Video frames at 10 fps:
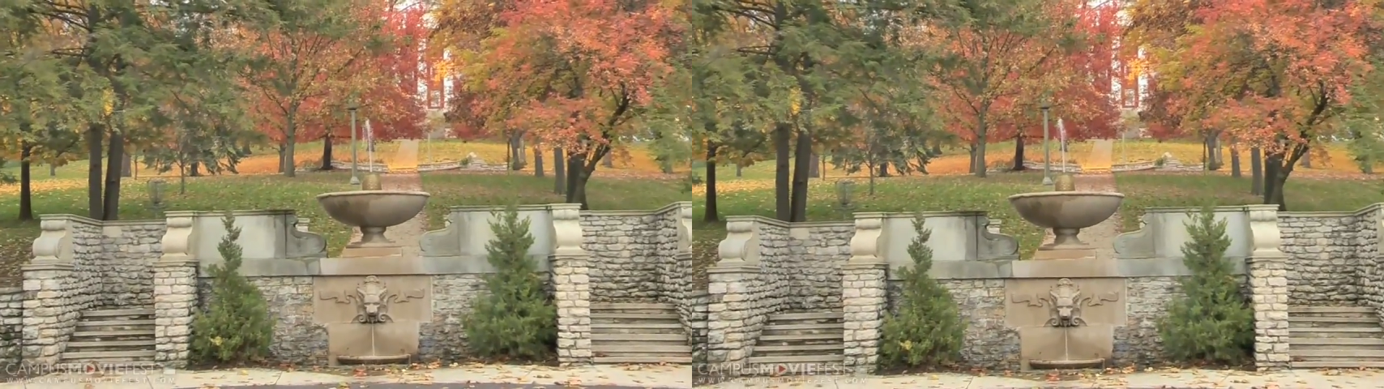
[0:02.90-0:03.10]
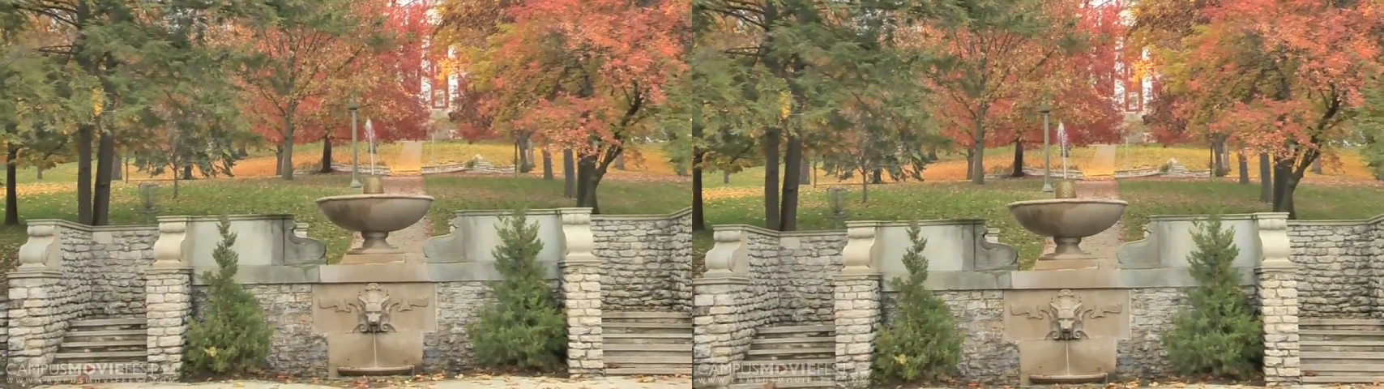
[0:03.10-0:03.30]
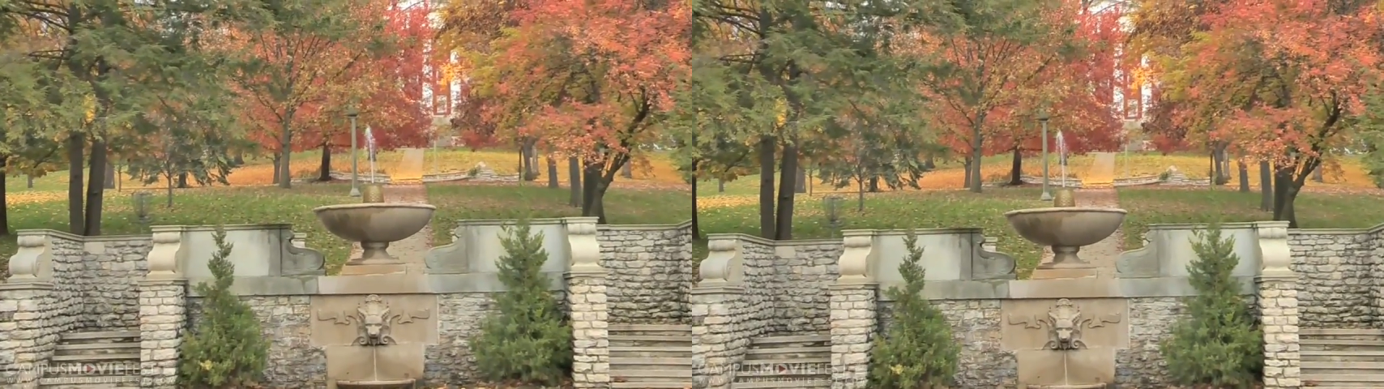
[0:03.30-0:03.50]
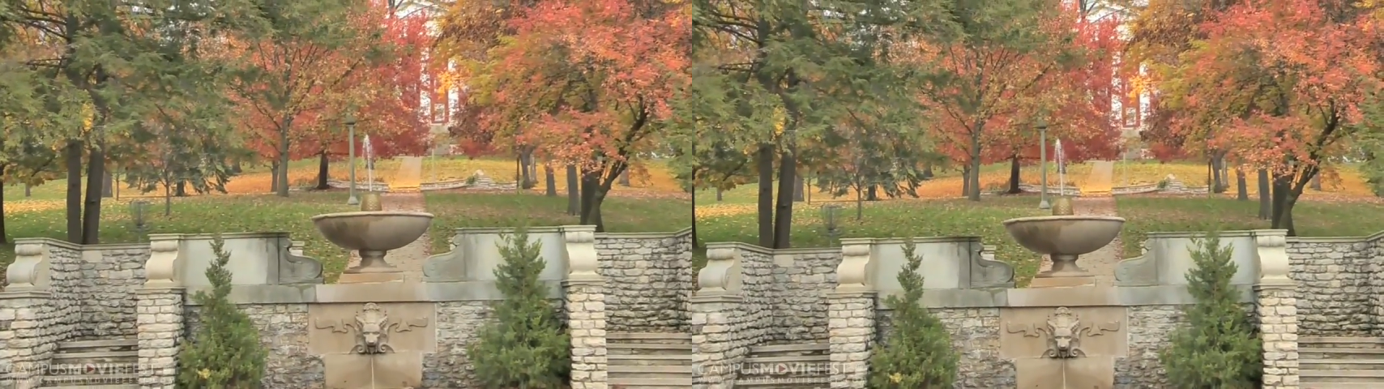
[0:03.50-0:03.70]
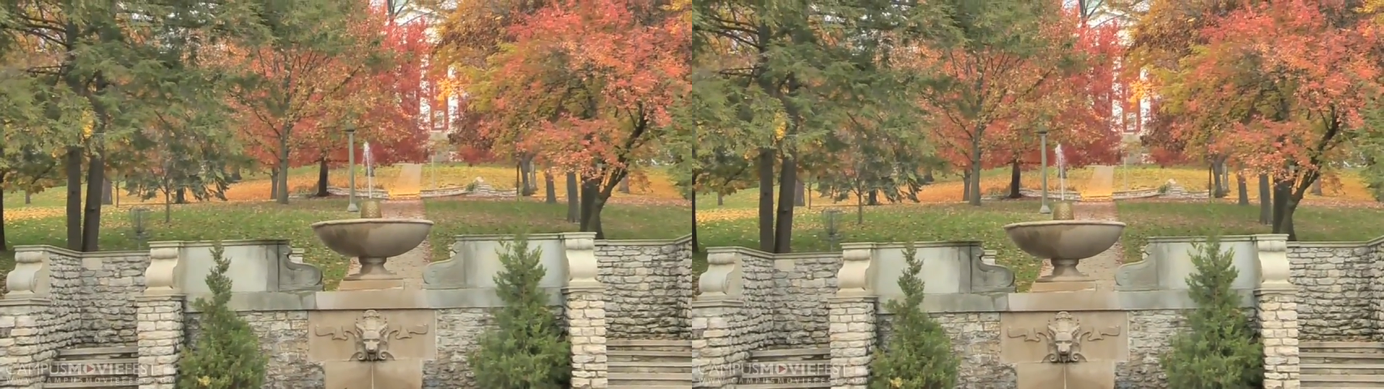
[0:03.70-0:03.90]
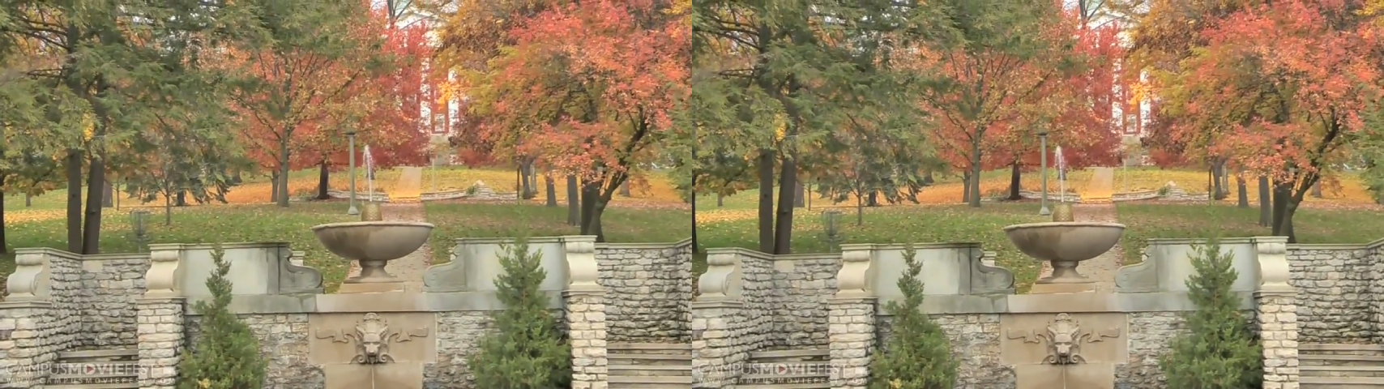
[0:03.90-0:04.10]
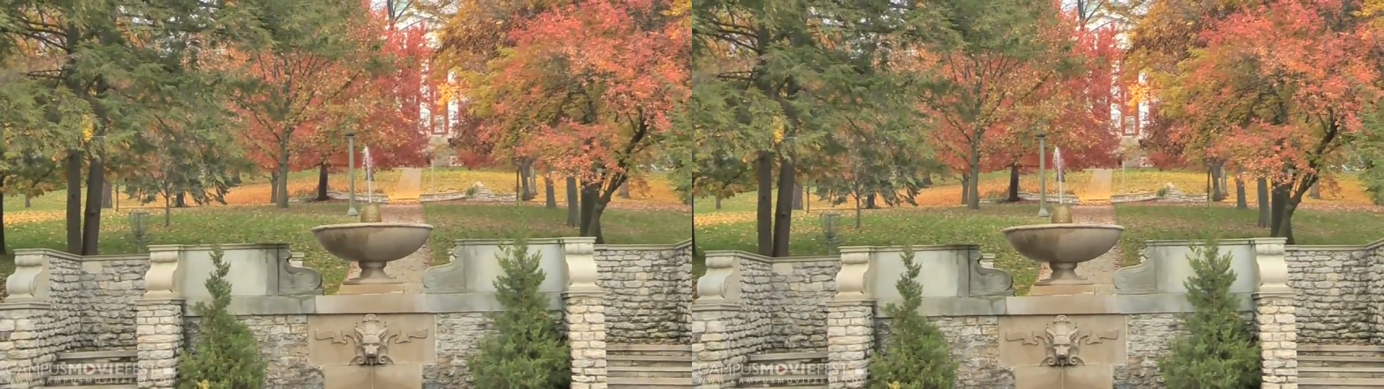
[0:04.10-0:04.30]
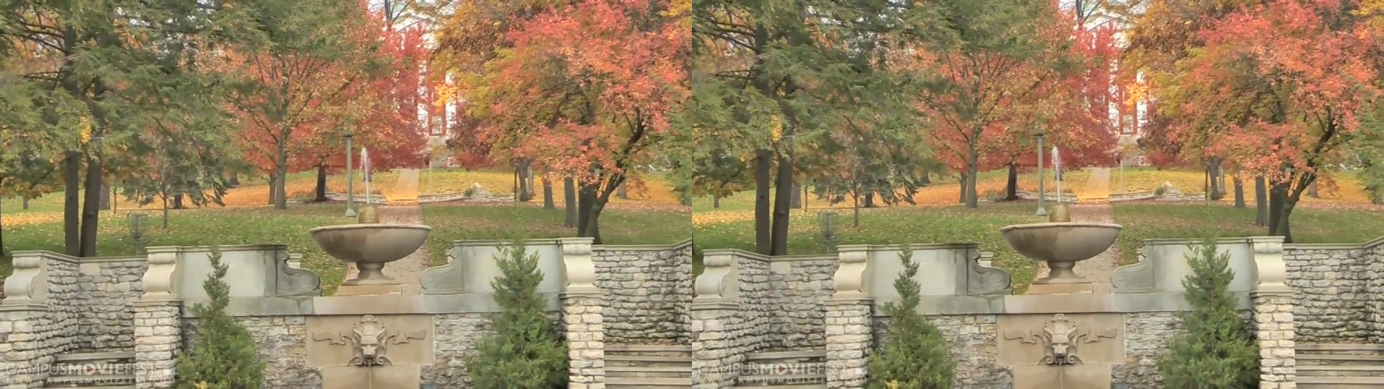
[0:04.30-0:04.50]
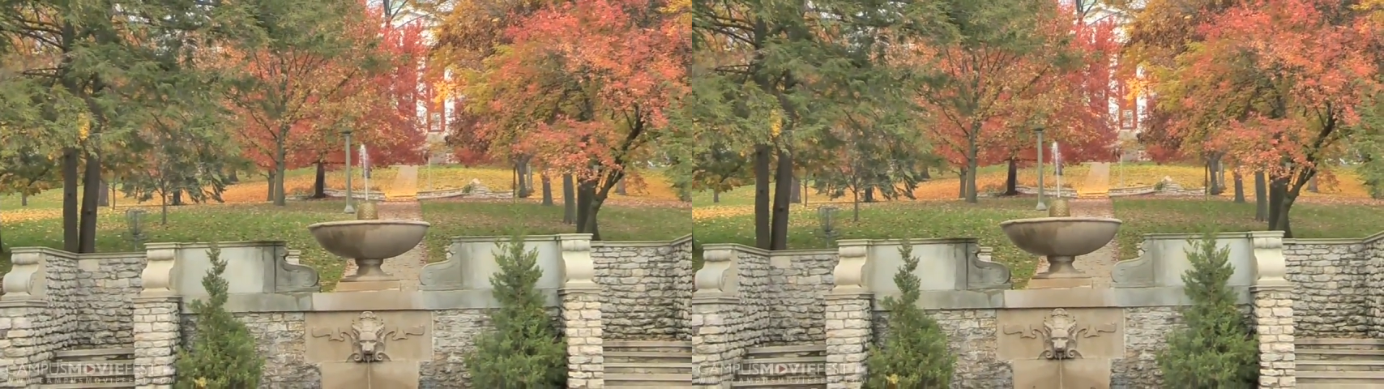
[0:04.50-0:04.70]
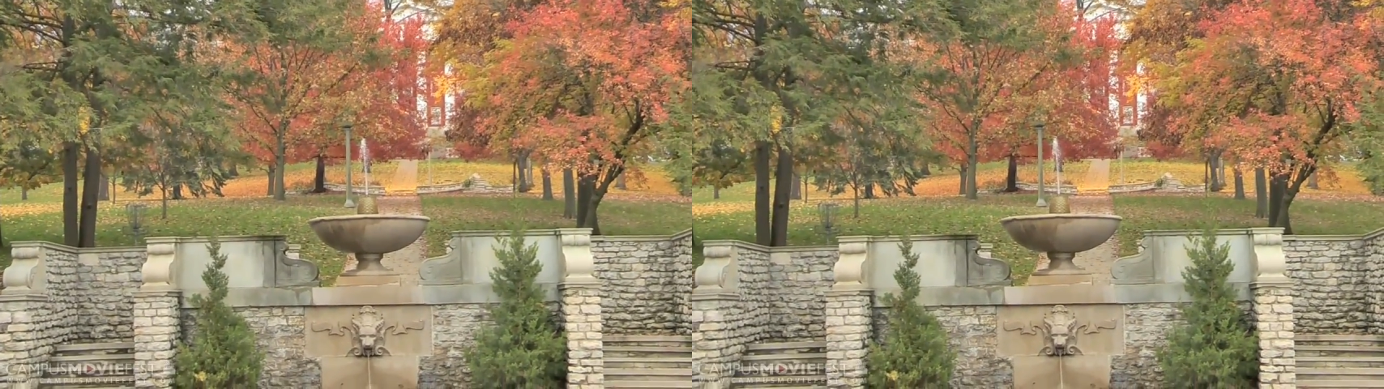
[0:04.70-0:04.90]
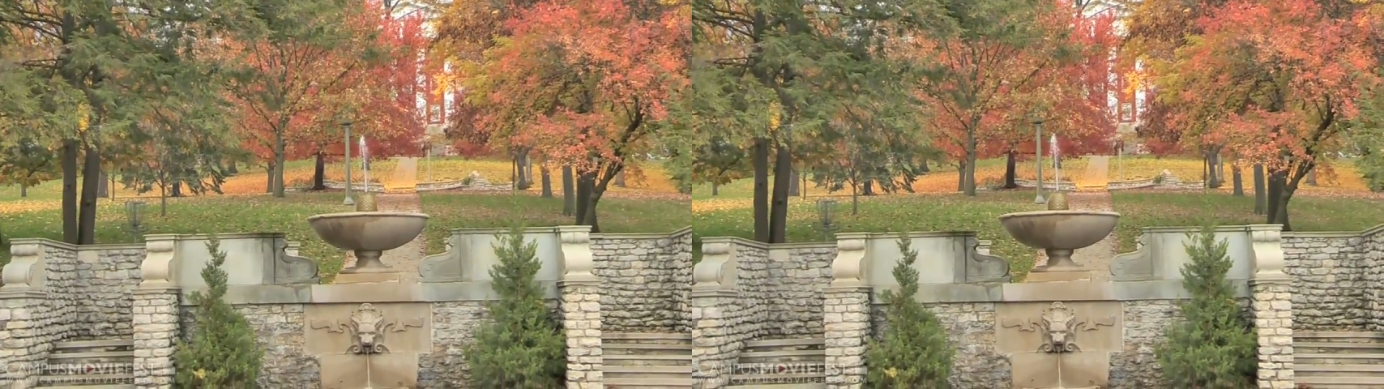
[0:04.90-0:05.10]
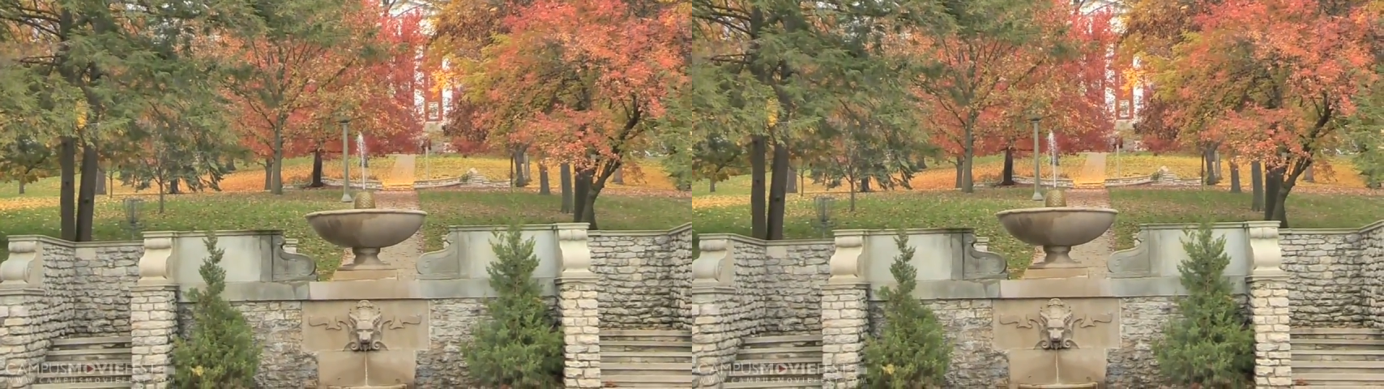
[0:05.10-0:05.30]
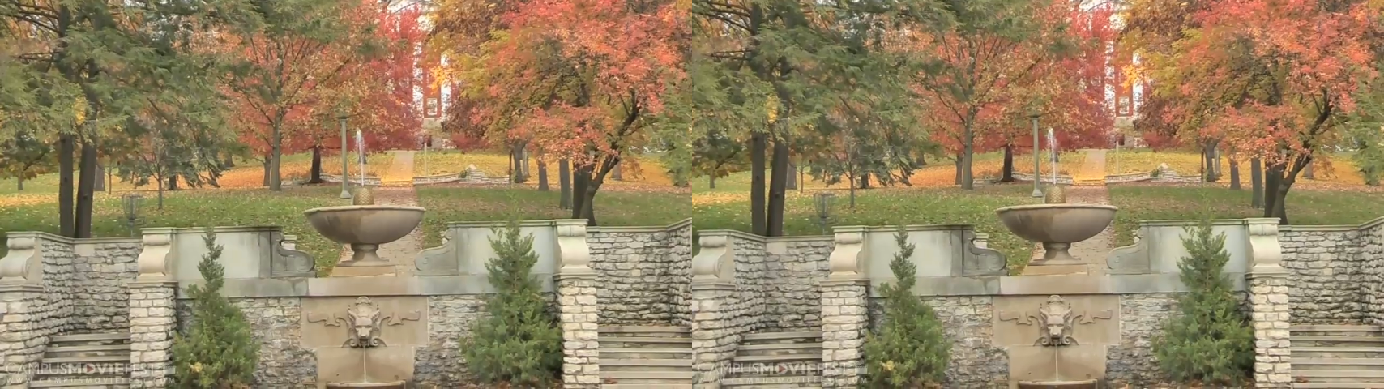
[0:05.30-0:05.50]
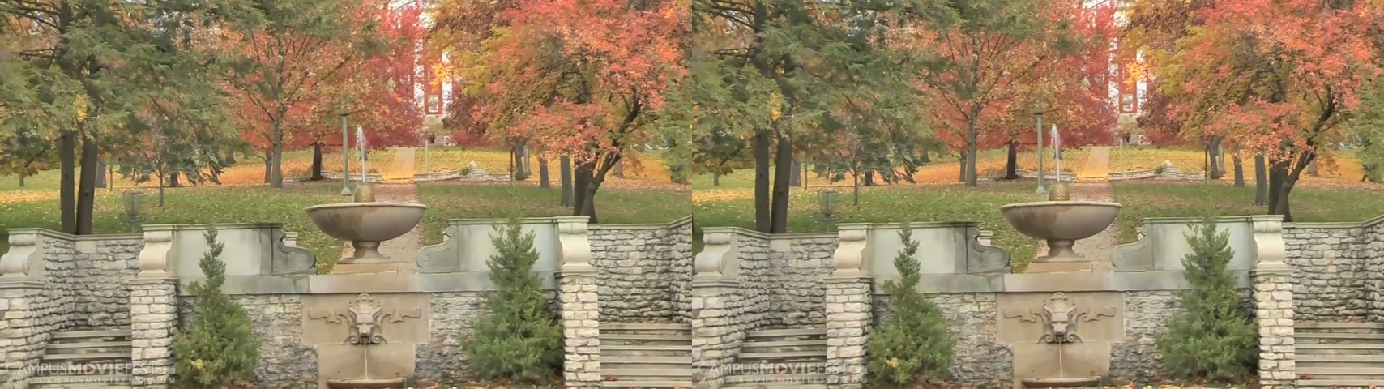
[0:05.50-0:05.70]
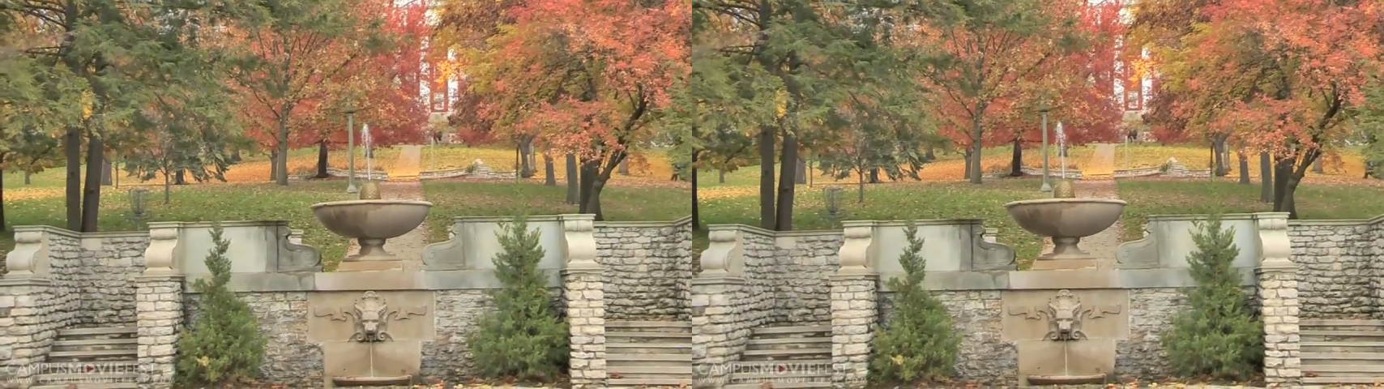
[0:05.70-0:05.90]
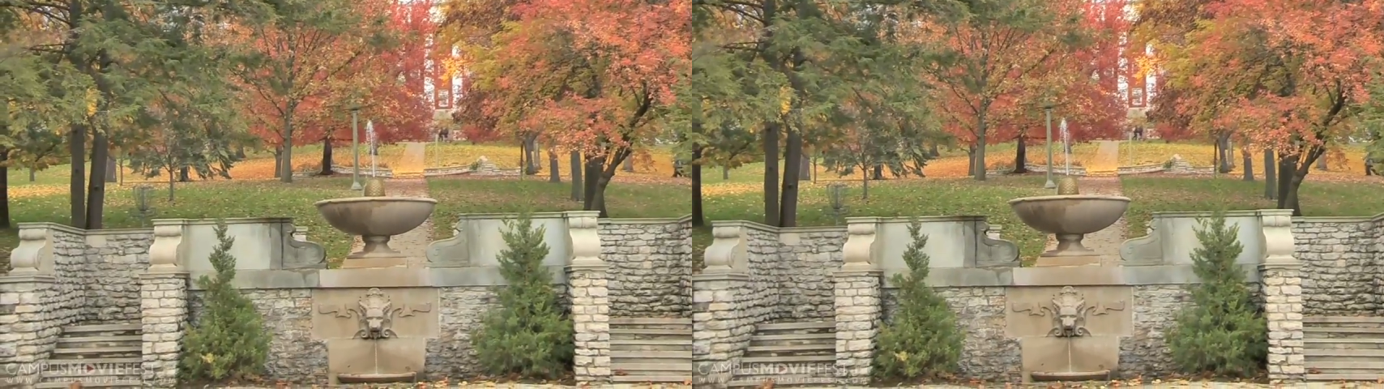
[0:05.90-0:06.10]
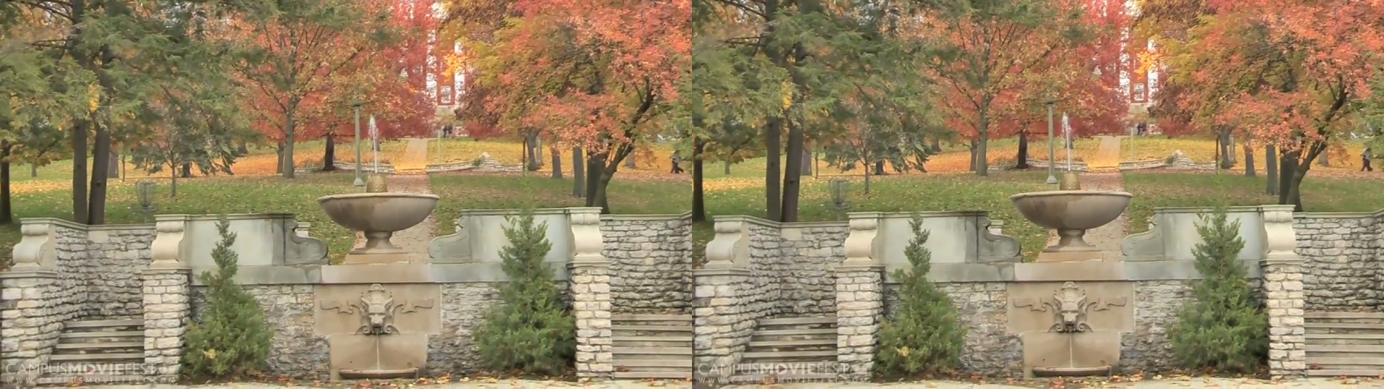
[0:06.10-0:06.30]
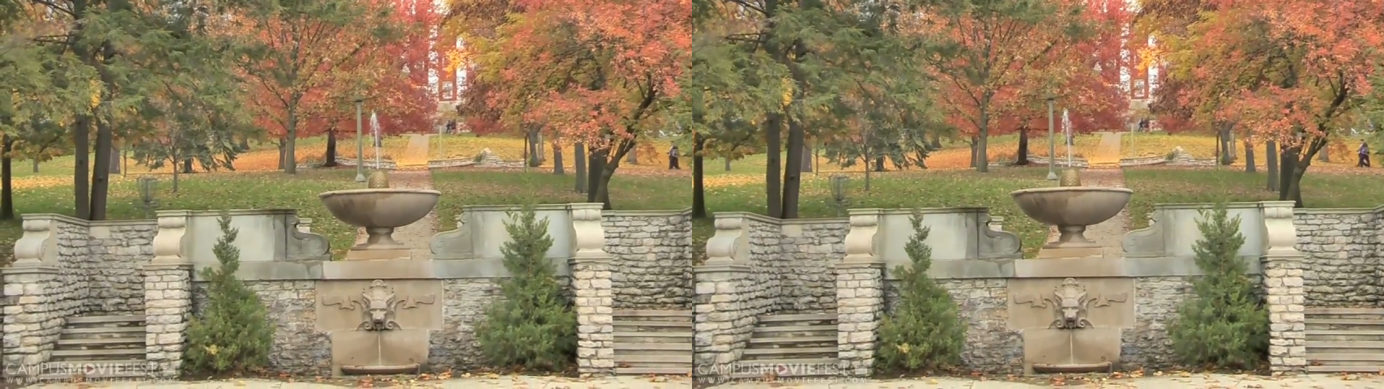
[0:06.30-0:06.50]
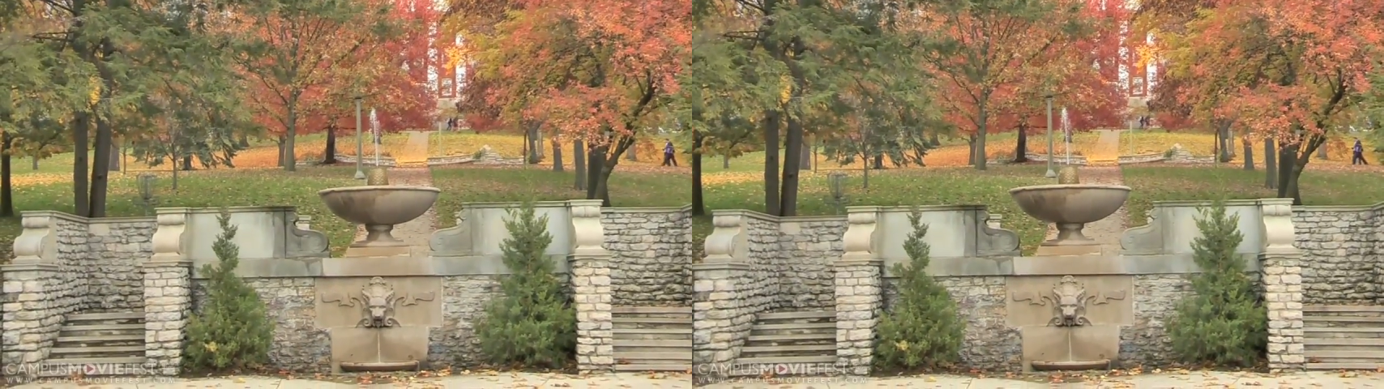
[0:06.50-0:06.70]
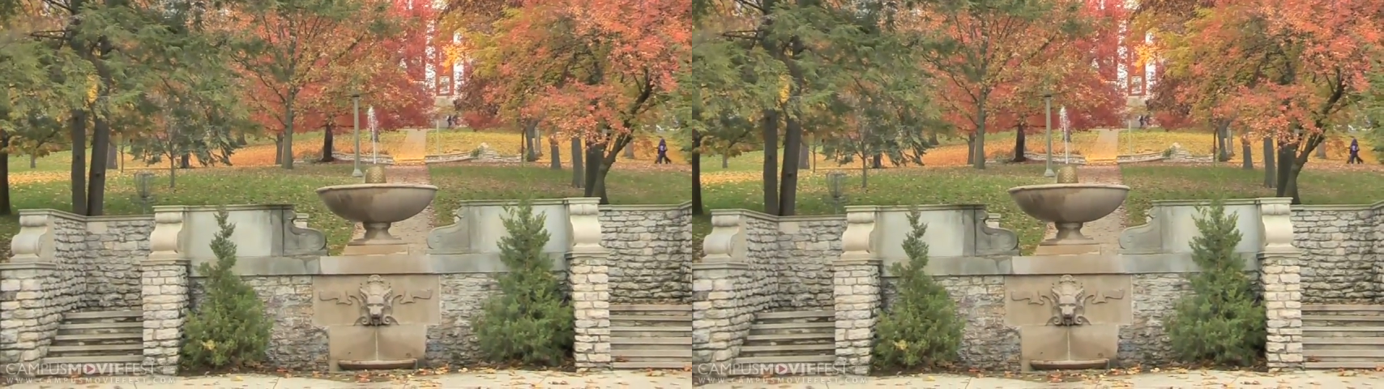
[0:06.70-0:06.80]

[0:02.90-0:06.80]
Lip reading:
(no speaker visible)